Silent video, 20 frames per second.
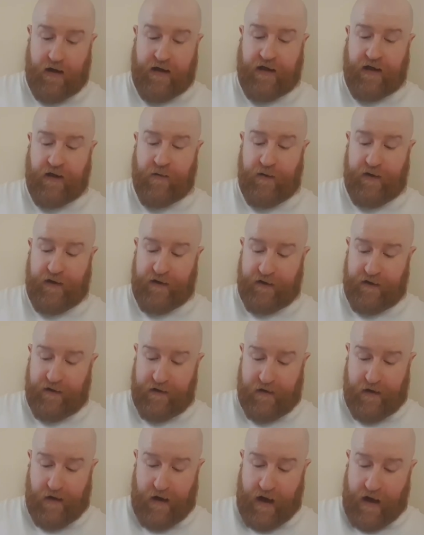
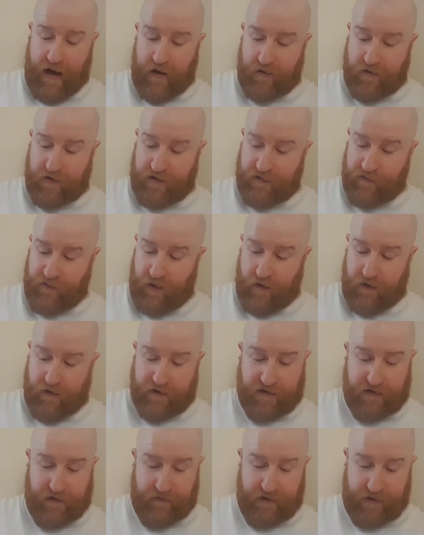E-Wing houses more than
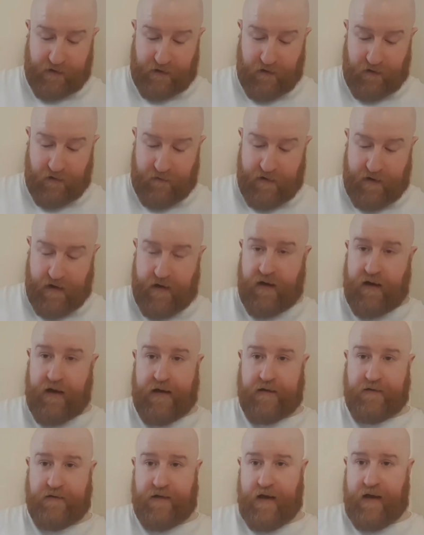70 young men
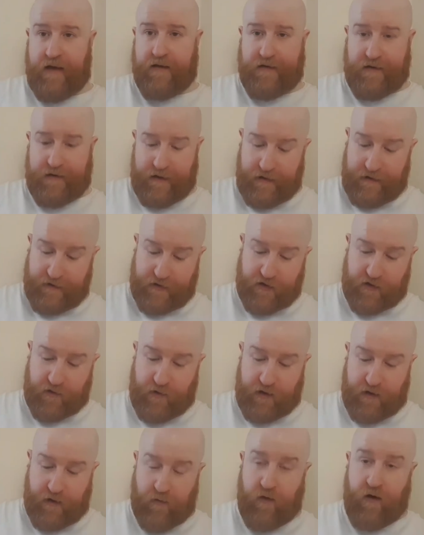aged 18 to
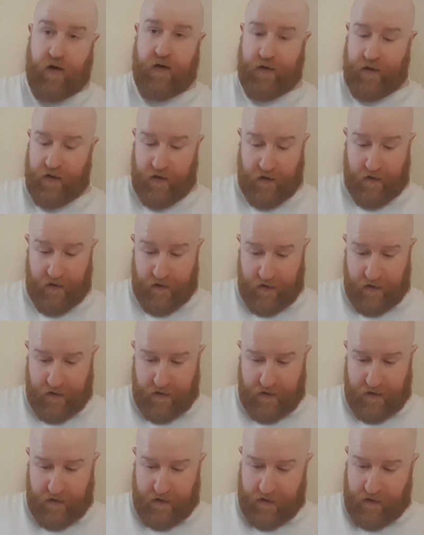21,
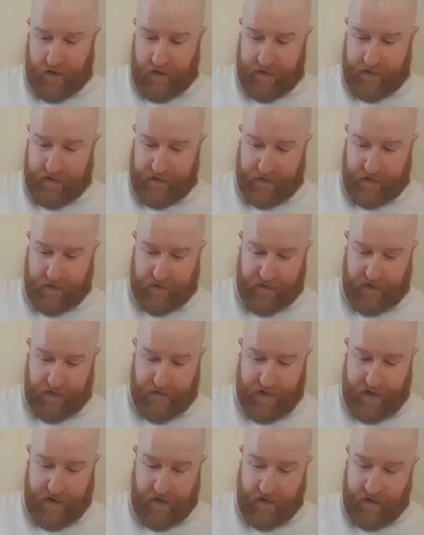according to this
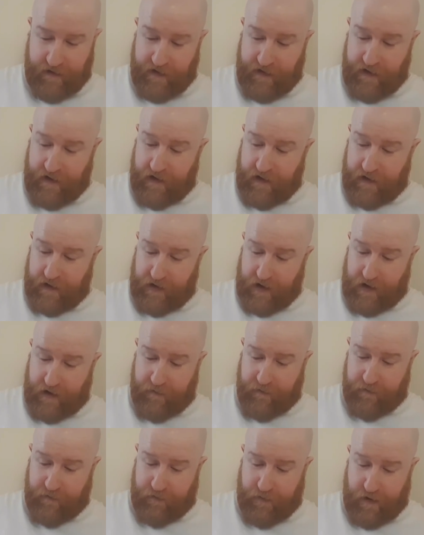female.
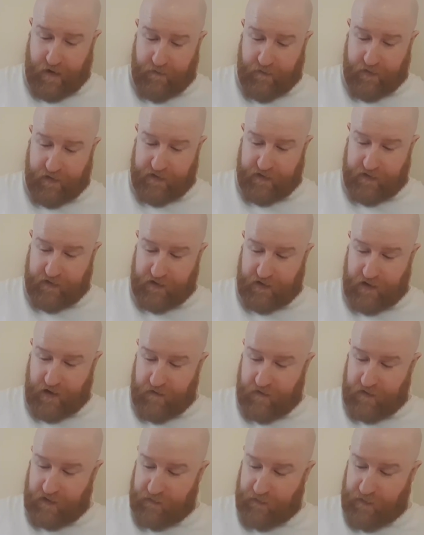A prison
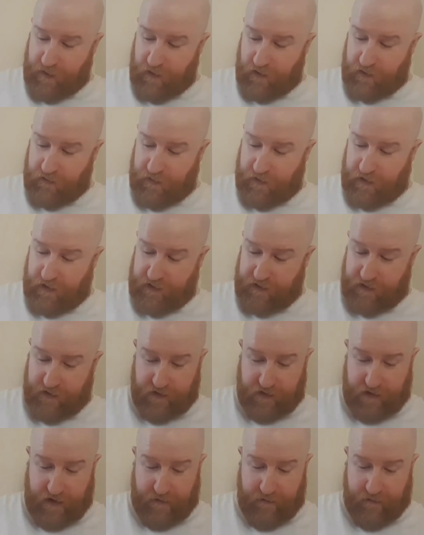service spokesperson
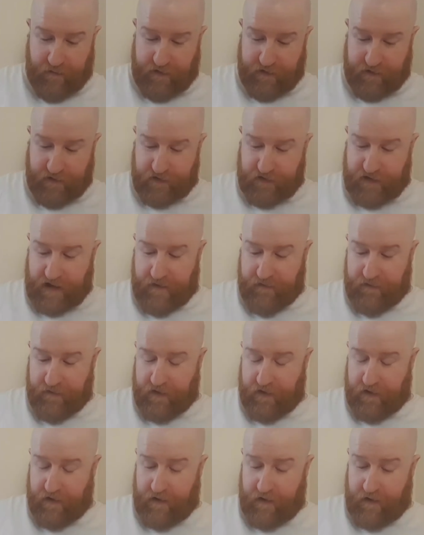said prison staff
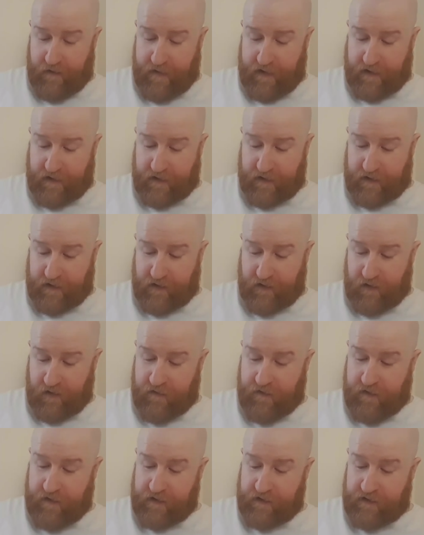at Majesty's Young
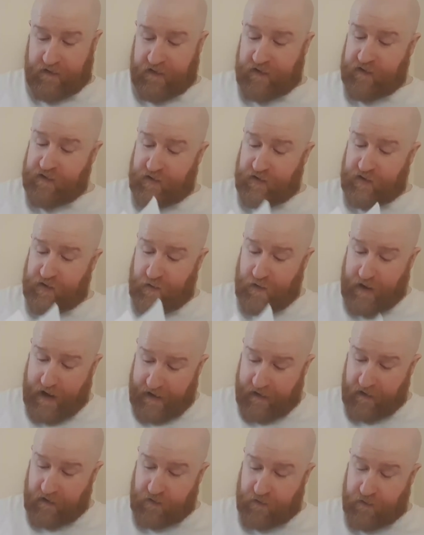Offenders Institute,
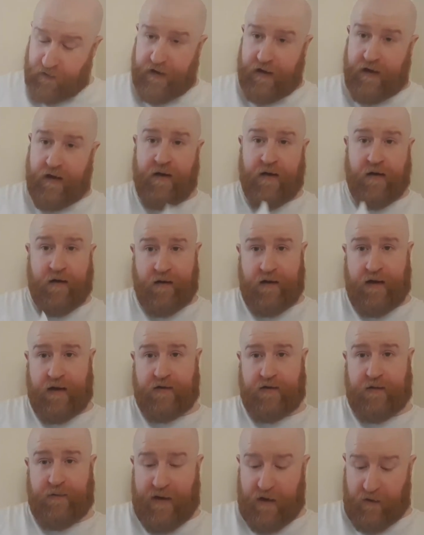Aylesbury,
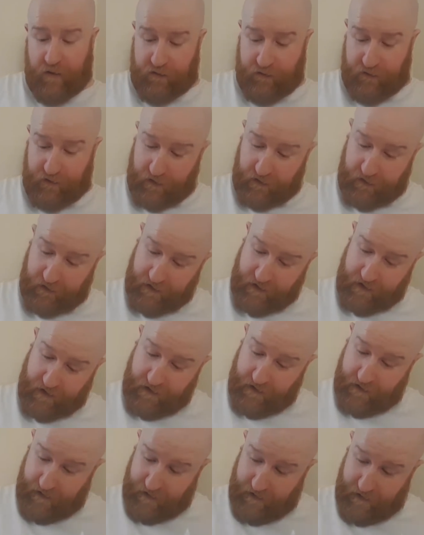that's a mouthful,
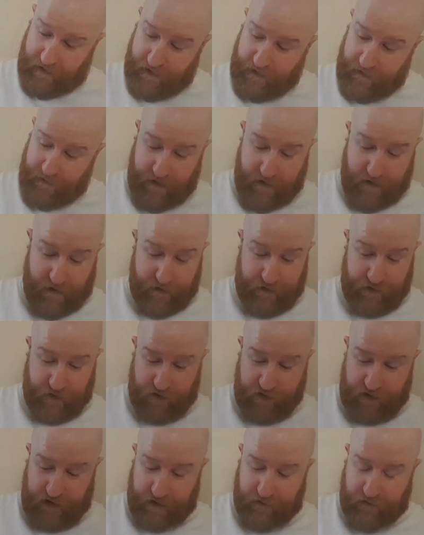have
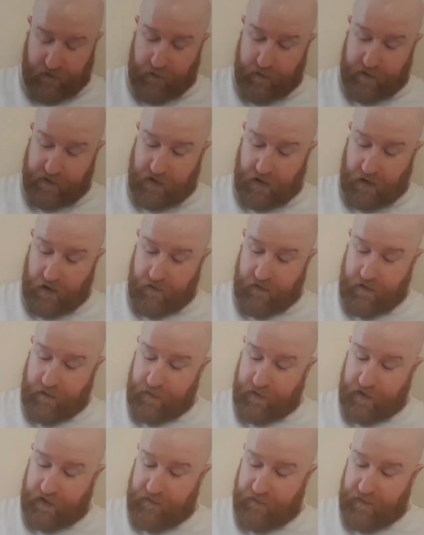successfully resolved a
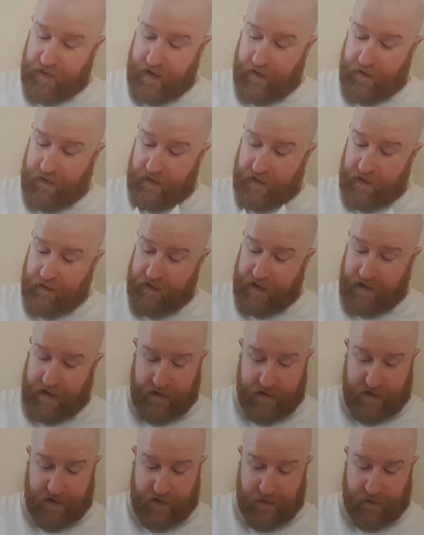brief period of
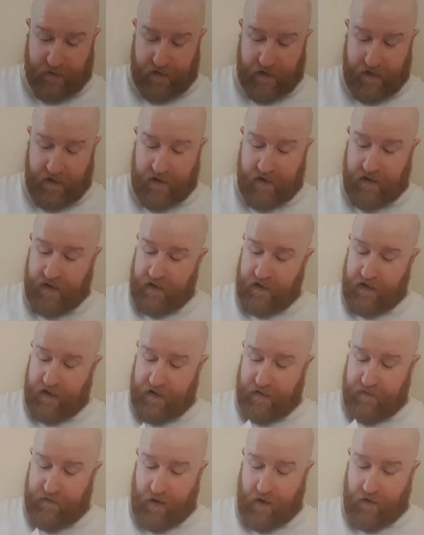indiscipline
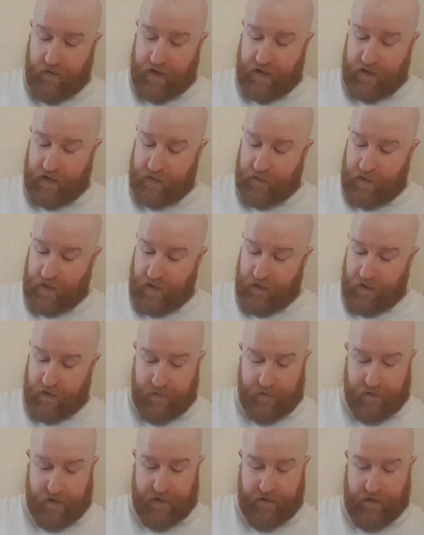involving a small
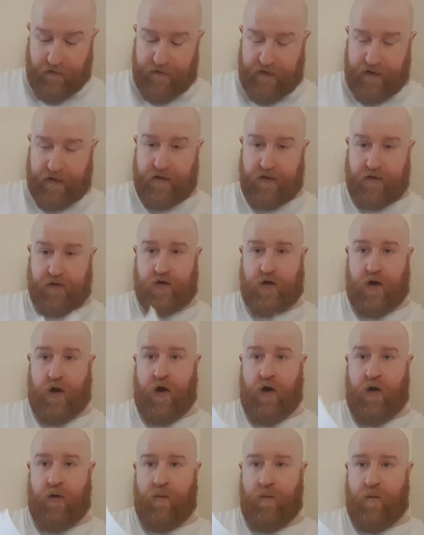number of offenders
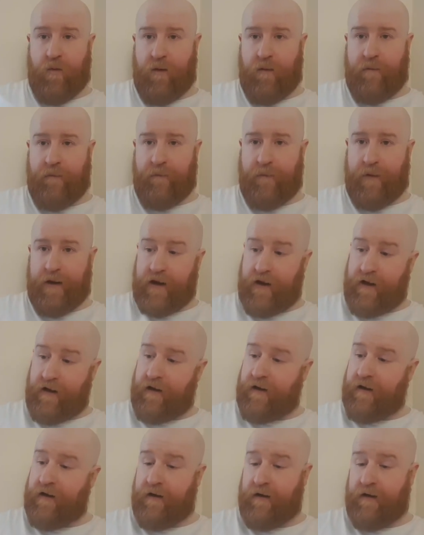on one
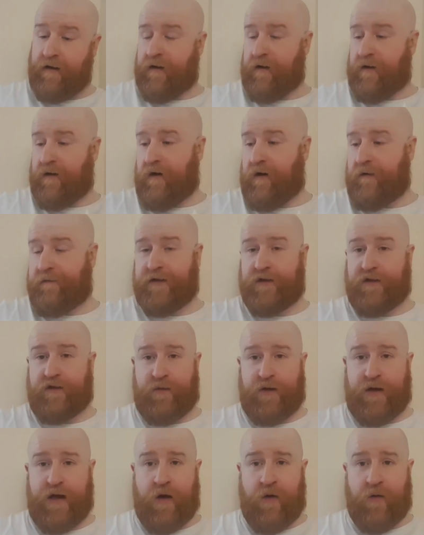wing. Obviously,
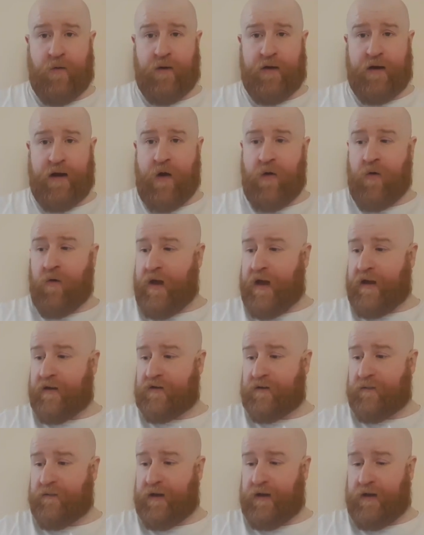we know that
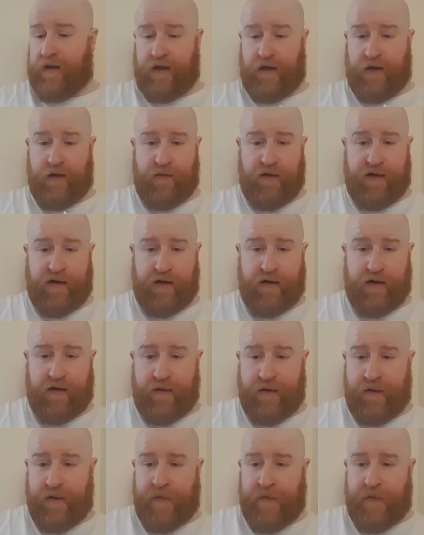to be E-Wing.